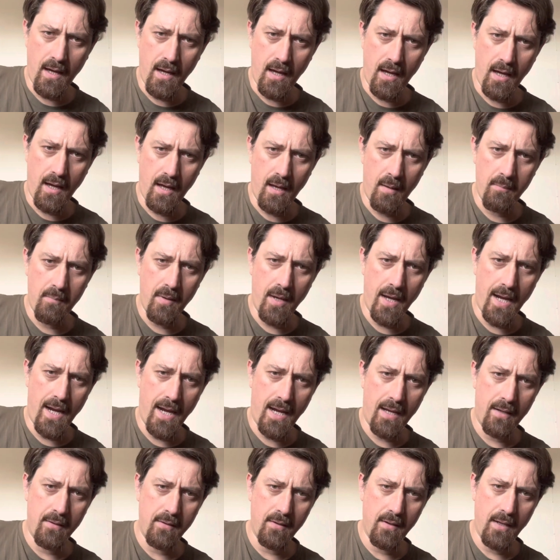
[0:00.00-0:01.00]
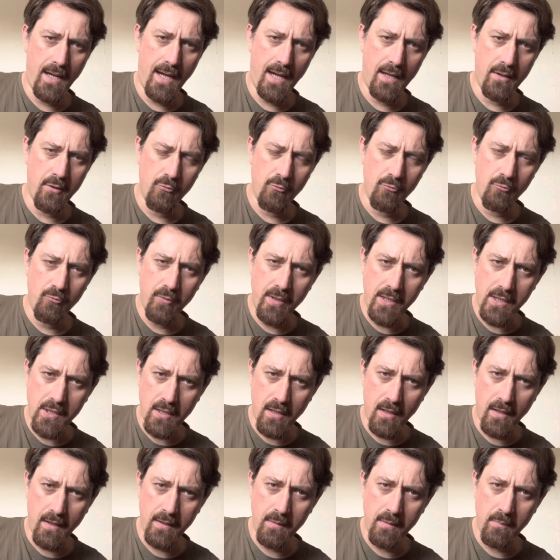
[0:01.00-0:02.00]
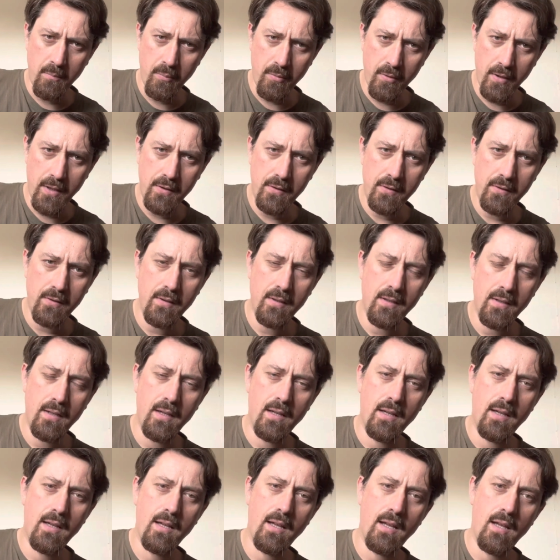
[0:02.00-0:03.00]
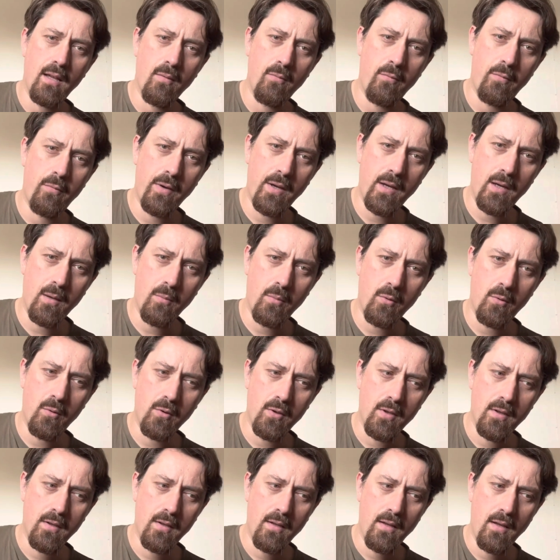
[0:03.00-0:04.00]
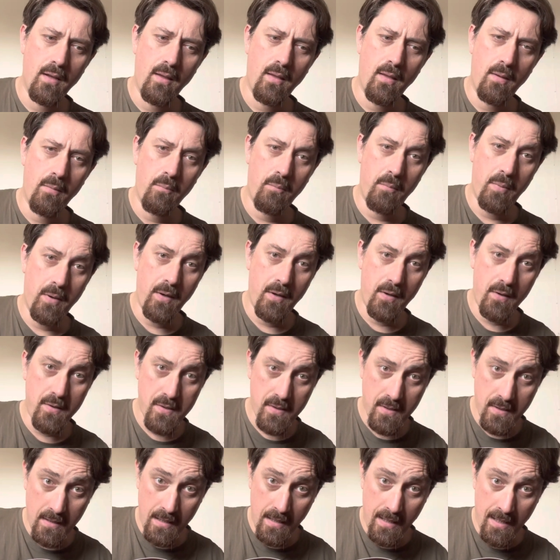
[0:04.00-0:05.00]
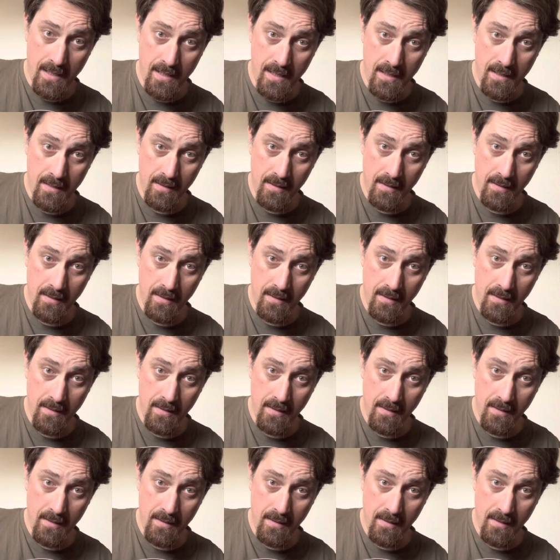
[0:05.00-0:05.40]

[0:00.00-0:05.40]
And it had a rich light bridge fingerboard. Personally,